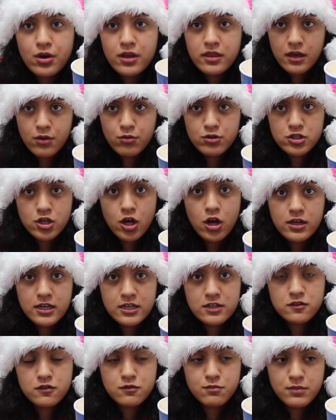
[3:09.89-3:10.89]
where they were
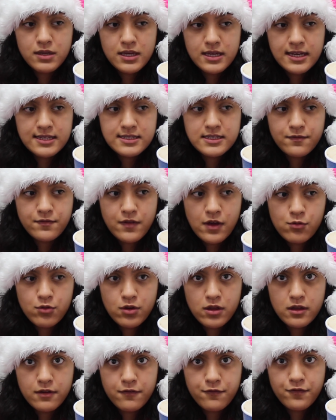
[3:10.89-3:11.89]
talking to me as if I
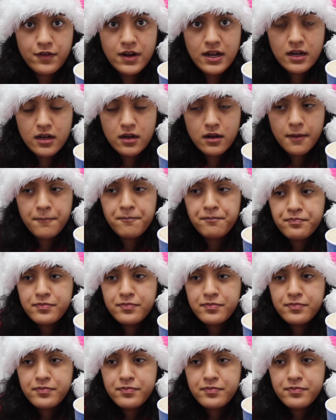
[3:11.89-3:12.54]
were their friend,